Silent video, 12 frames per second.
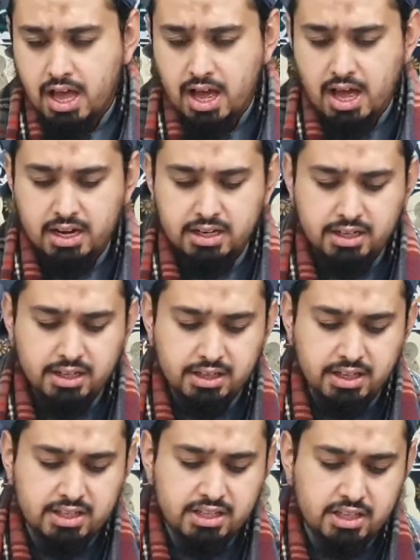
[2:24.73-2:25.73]
And
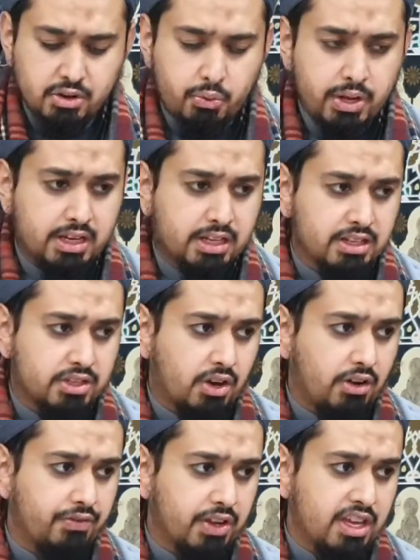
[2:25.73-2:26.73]
this is the weakness of